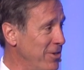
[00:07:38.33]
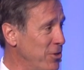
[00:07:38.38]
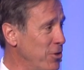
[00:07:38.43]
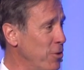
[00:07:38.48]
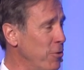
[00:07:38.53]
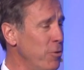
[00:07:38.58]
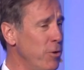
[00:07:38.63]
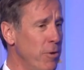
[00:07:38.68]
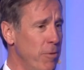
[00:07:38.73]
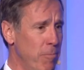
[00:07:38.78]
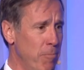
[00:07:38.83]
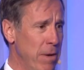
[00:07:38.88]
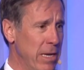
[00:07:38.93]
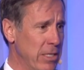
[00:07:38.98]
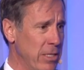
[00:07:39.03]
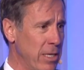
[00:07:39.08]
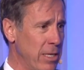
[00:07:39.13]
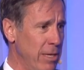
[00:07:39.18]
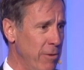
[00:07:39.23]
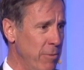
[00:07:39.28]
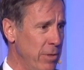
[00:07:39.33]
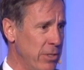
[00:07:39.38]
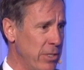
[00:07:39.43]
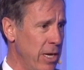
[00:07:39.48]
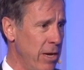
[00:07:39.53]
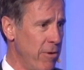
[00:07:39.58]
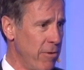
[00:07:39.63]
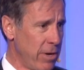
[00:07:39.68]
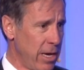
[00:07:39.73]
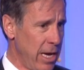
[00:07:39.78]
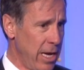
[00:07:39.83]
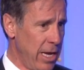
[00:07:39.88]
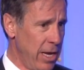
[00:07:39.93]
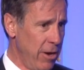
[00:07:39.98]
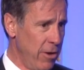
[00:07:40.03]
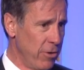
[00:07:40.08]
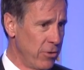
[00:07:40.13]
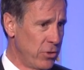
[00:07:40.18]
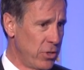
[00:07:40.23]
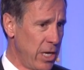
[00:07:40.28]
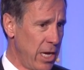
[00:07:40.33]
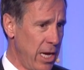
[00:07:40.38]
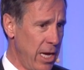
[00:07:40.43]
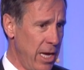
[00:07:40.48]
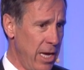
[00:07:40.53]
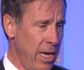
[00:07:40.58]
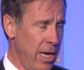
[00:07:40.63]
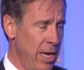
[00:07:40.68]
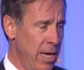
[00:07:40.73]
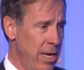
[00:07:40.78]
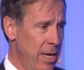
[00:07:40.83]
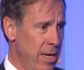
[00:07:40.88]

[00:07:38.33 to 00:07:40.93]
So basically we say, okay, here's a